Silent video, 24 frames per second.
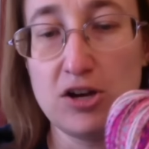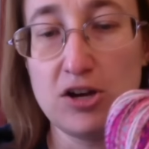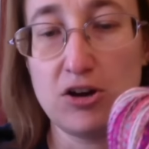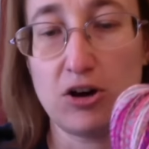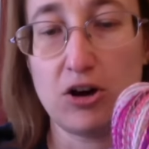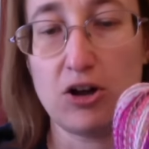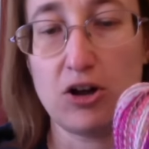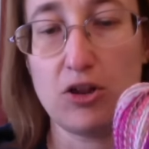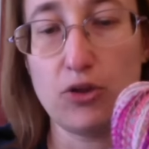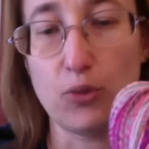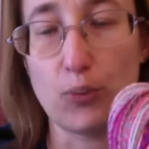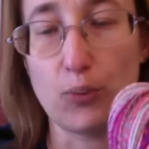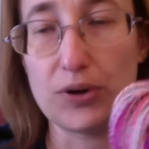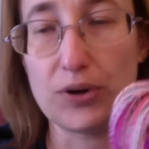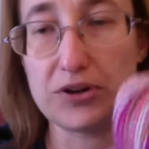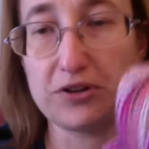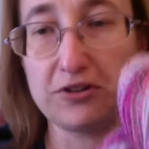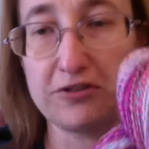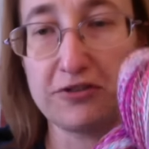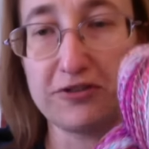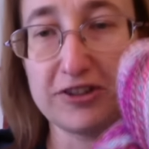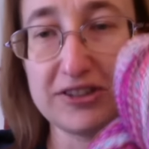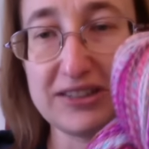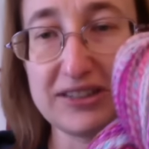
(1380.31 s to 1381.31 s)

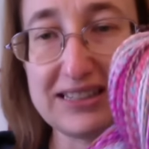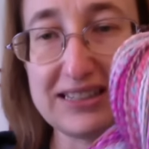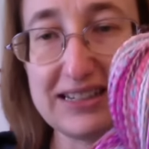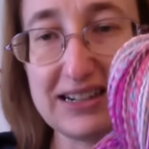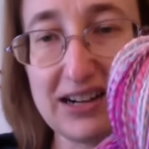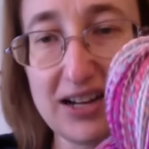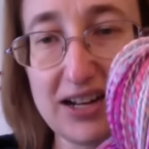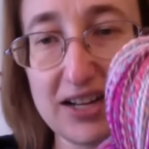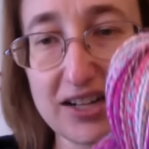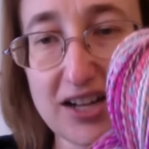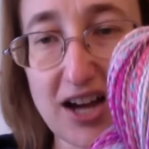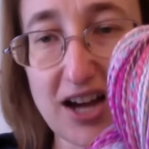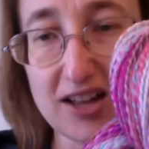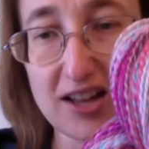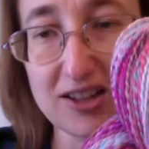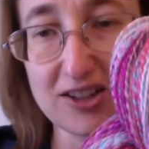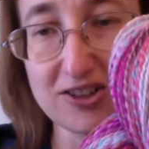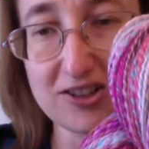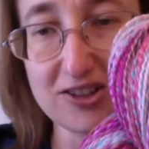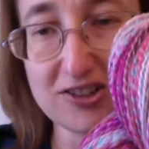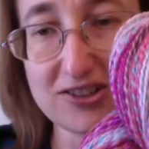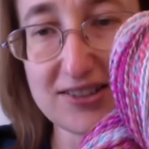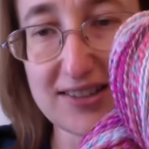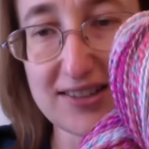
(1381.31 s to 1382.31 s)
wonderful neon
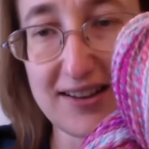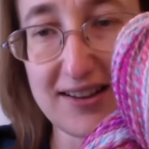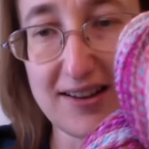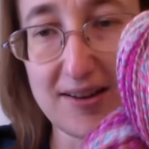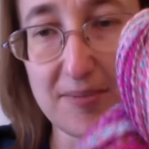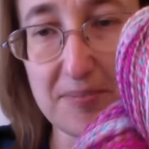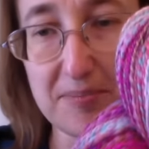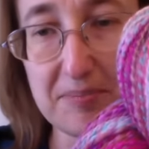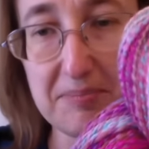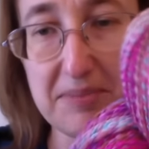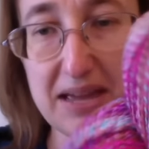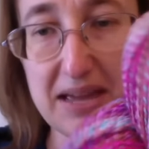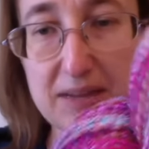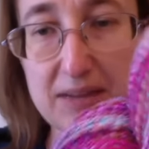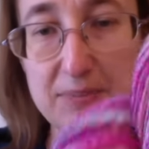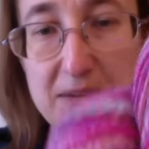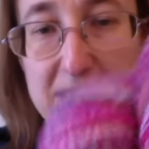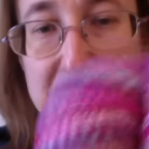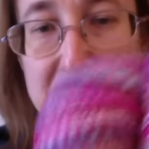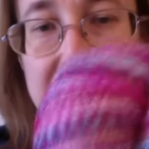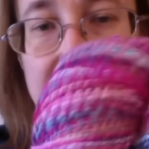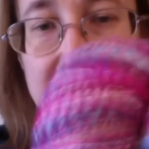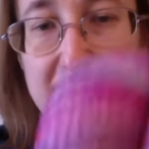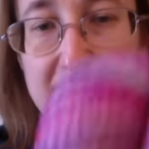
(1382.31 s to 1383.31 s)
colors make
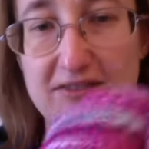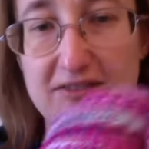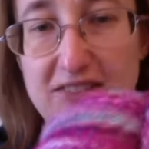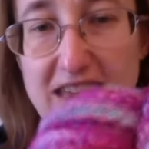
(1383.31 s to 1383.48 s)
me think of